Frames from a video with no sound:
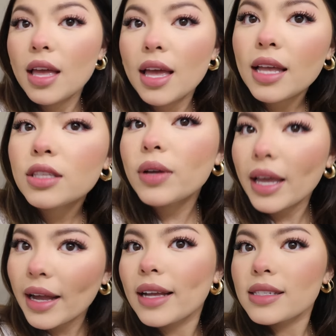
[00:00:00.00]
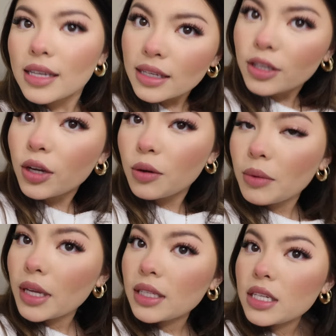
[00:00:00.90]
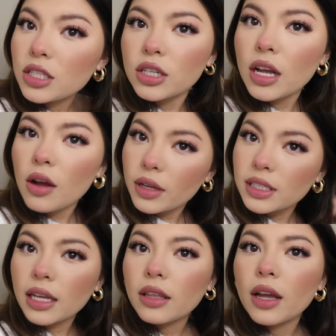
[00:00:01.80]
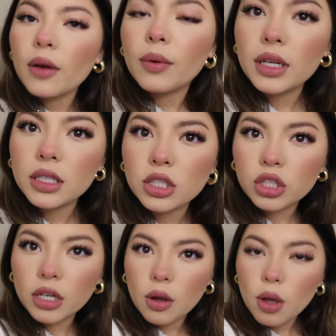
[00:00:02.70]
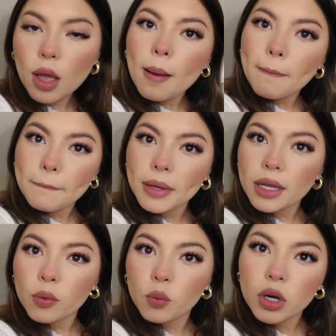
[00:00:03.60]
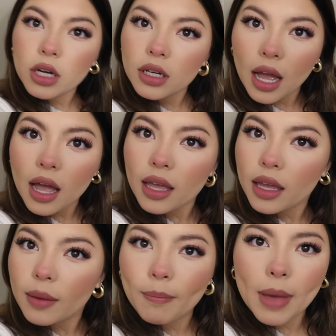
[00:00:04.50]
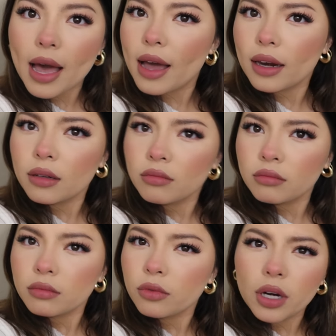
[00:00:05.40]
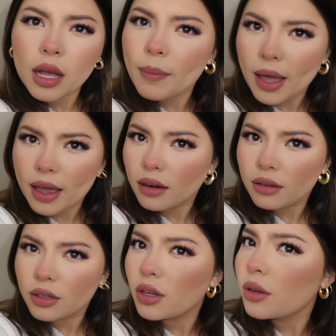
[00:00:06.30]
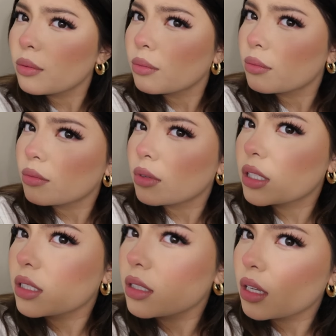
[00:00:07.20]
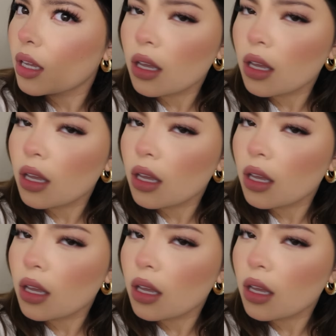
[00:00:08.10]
it's okay guys you know it didn't turn out exactly how i wanted it to turn out but we're not mad we're not mad you know it's